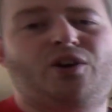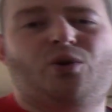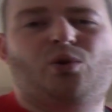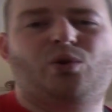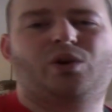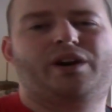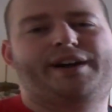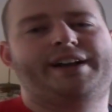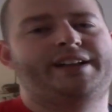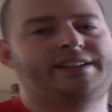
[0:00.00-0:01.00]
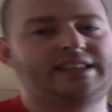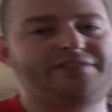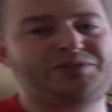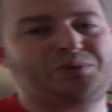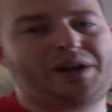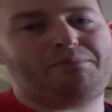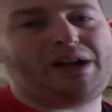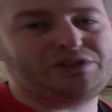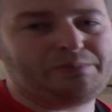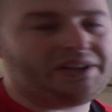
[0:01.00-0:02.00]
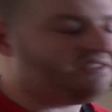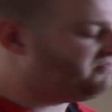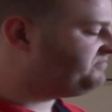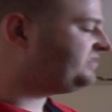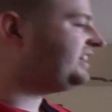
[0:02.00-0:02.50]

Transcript: or left and right mouse button,